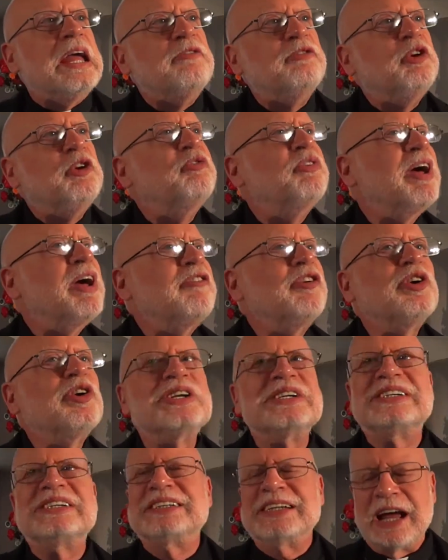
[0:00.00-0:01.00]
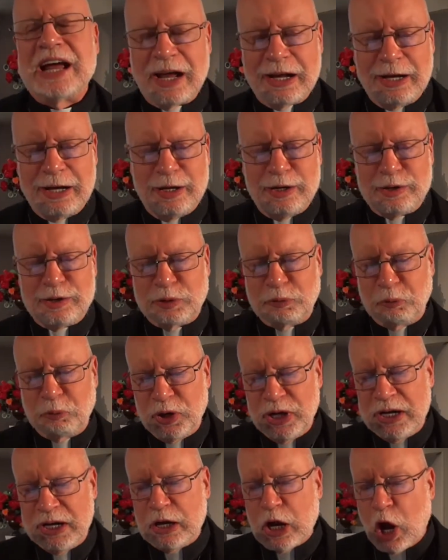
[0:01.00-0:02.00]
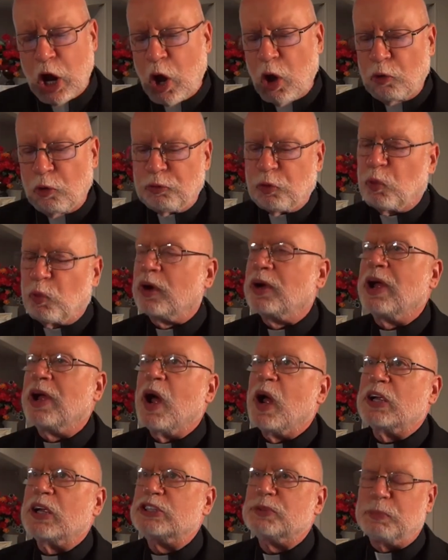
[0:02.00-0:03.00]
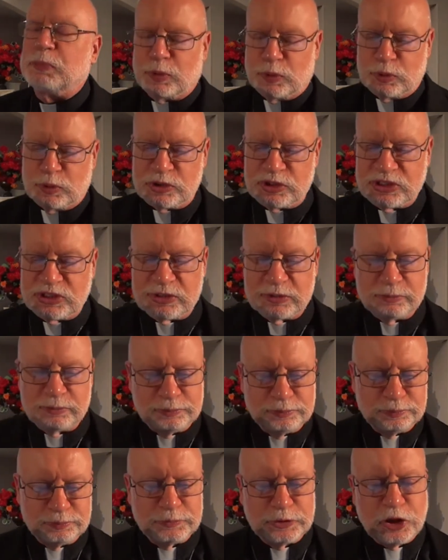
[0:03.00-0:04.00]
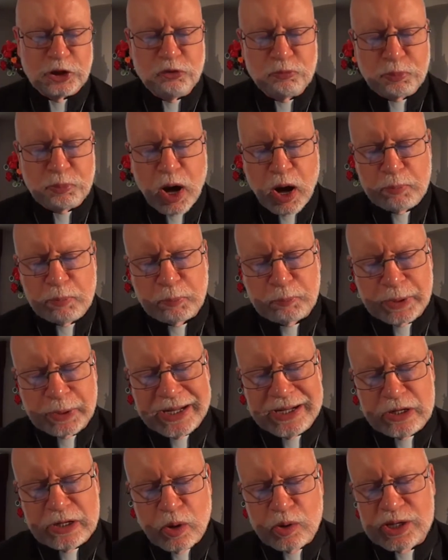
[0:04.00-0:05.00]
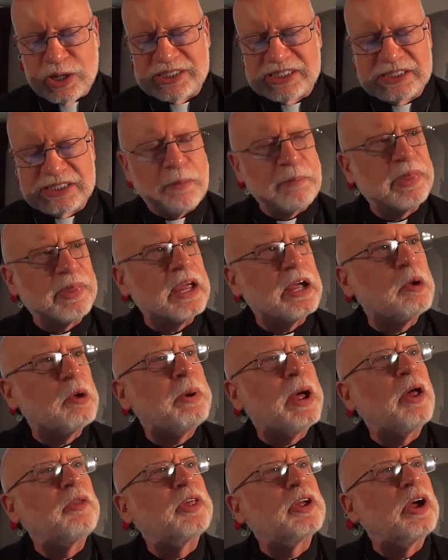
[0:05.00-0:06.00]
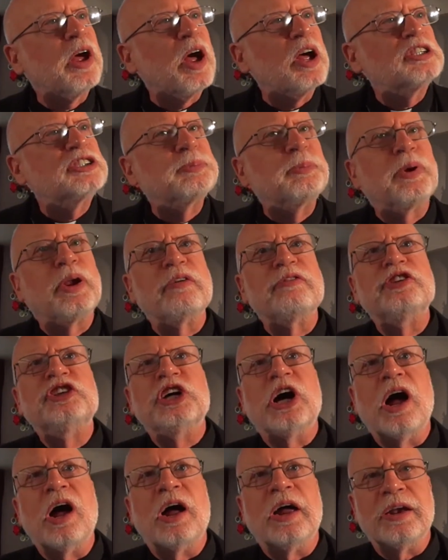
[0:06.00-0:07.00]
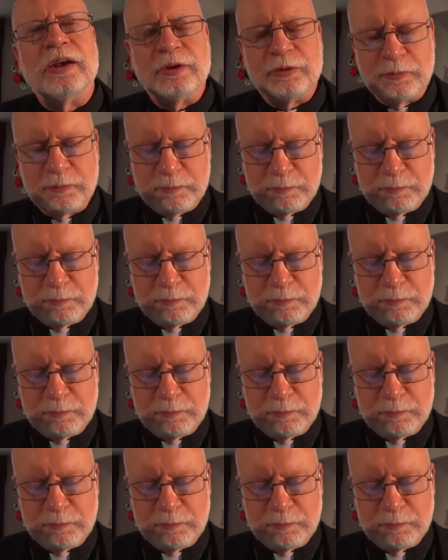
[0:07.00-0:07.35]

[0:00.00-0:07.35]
If you've ever decided to read all four Gospels, you've probably noticed something about the Gospel of John.